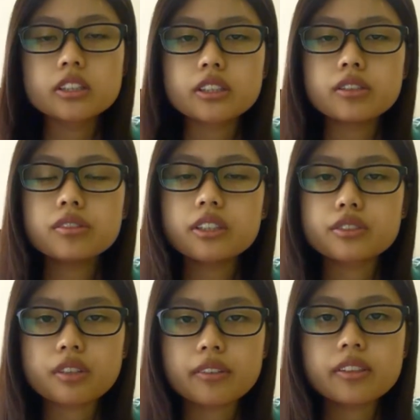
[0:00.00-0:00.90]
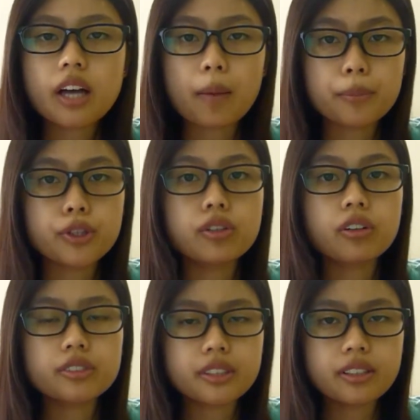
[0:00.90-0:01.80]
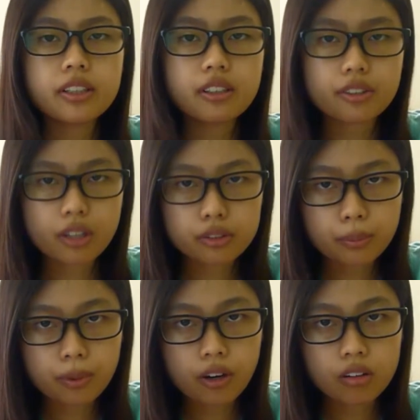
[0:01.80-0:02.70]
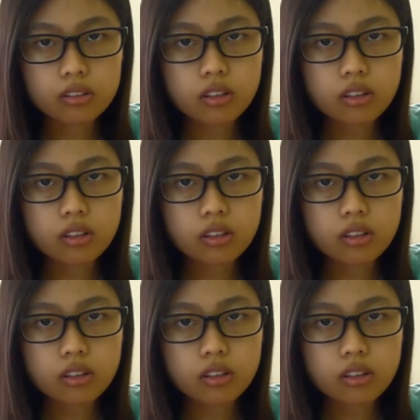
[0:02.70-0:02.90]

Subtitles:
steel is threaded arbitrarily around the pot.